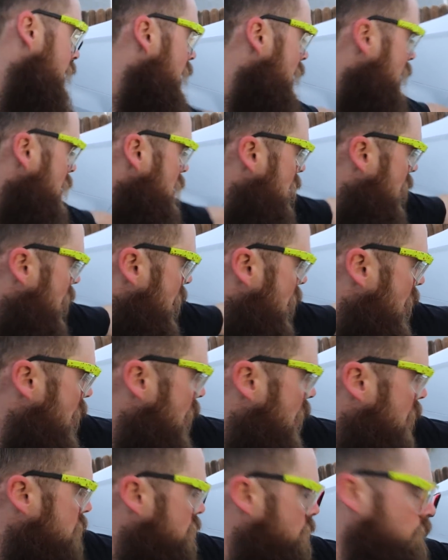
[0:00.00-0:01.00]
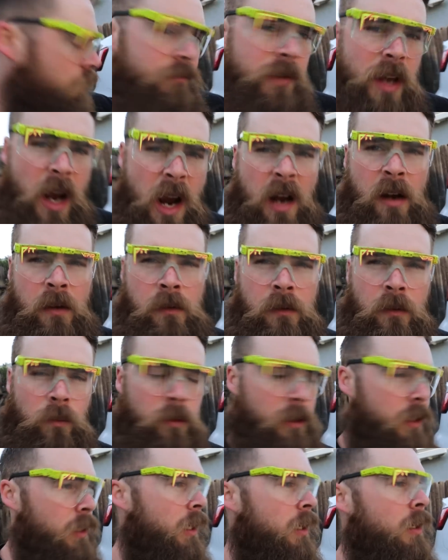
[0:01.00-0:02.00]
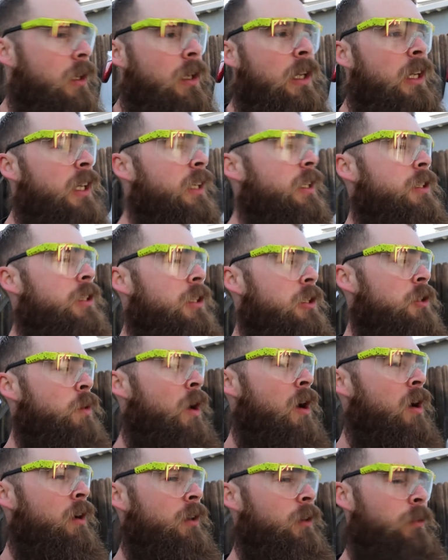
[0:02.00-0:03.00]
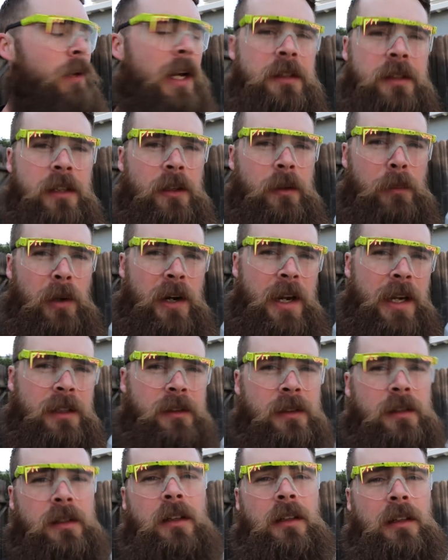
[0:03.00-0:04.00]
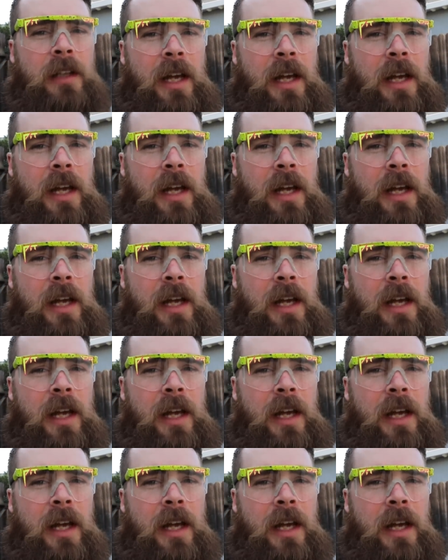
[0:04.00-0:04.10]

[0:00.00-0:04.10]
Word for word: Uh, yeah, we're gonna continue on on the rest of the brakes.